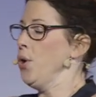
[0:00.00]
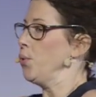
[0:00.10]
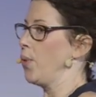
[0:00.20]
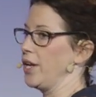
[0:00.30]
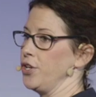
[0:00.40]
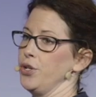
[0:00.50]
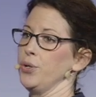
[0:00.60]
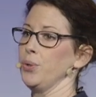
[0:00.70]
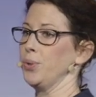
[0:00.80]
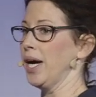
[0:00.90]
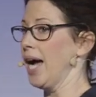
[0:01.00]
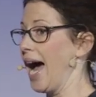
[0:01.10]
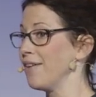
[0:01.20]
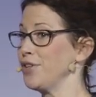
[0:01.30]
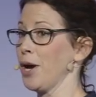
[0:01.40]
when you
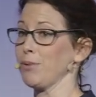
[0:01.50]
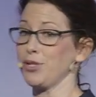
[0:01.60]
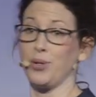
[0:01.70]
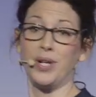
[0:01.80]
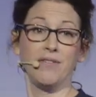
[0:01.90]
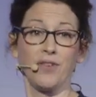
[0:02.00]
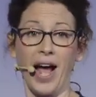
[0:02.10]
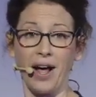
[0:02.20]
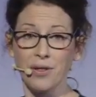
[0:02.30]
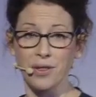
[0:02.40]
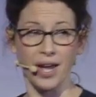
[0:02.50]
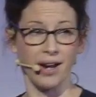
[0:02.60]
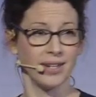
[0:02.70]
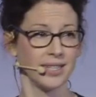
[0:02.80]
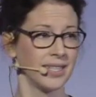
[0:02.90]
have the opportunity for
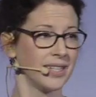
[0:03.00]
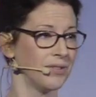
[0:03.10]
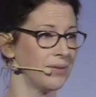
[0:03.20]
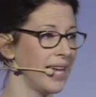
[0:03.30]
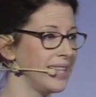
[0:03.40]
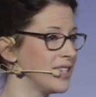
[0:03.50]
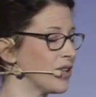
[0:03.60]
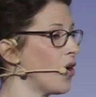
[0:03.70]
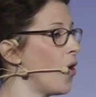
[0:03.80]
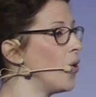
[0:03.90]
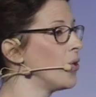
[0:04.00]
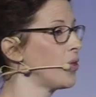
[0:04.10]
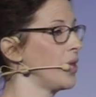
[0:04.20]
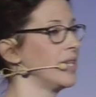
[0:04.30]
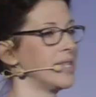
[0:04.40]
healthcare, right? These are all
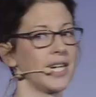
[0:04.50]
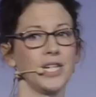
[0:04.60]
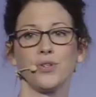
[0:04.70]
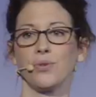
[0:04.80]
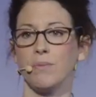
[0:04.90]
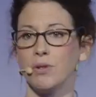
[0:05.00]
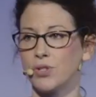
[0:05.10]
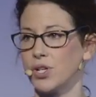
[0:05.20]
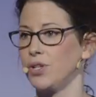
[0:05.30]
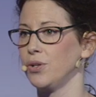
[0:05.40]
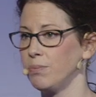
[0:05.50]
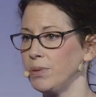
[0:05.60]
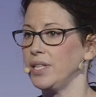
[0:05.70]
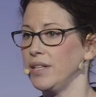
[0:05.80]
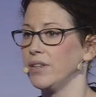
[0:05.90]
things that contribute to you
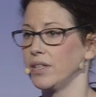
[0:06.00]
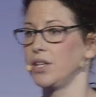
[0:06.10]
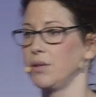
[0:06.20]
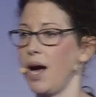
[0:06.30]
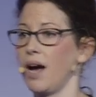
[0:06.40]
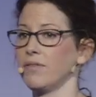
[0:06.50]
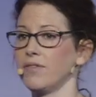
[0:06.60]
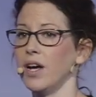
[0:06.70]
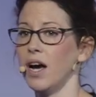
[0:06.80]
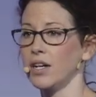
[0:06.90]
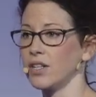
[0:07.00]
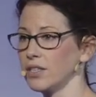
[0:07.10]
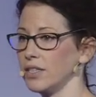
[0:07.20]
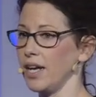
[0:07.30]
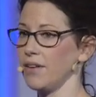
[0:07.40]
believing that you have a
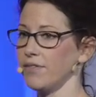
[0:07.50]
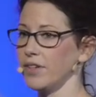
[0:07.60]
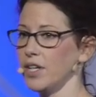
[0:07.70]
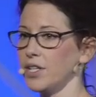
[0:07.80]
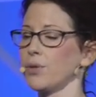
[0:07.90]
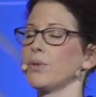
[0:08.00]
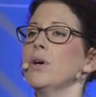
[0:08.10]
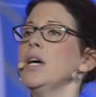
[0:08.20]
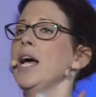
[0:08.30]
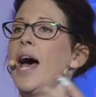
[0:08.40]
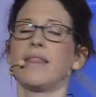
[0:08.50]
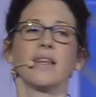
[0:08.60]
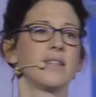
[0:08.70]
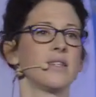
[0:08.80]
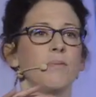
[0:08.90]
good life. So,
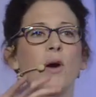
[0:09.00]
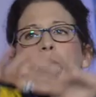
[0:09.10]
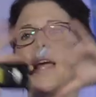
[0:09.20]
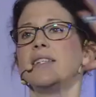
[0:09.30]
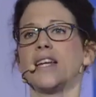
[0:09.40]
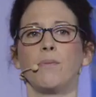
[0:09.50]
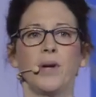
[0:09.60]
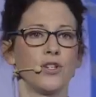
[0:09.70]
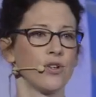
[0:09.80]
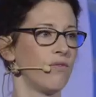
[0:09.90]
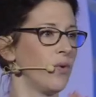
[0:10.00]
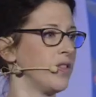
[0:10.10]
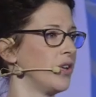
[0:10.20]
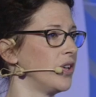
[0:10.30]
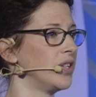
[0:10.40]
ethics is about painting a picture of what
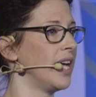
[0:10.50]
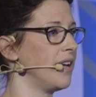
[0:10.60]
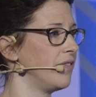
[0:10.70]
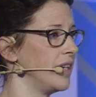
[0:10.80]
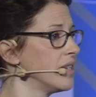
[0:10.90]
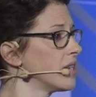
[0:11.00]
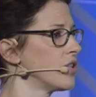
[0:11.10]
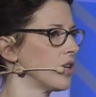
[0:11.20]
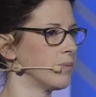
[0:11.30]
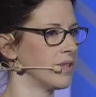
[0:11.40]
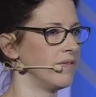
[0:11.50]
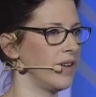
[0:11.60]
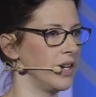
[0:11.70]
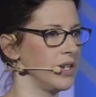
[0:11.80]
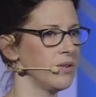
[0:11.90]
the good life is in terms of
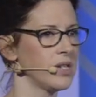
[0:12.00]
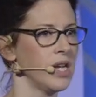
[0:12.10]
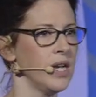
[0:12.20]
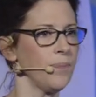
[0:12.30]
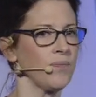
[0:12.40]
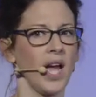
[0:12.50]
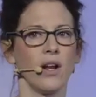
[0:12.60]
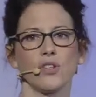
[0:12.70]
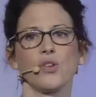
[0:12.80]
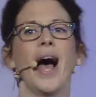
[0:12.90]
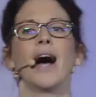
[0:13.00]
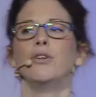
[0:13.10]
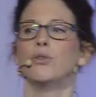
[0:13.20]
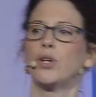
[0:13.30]
values and also how you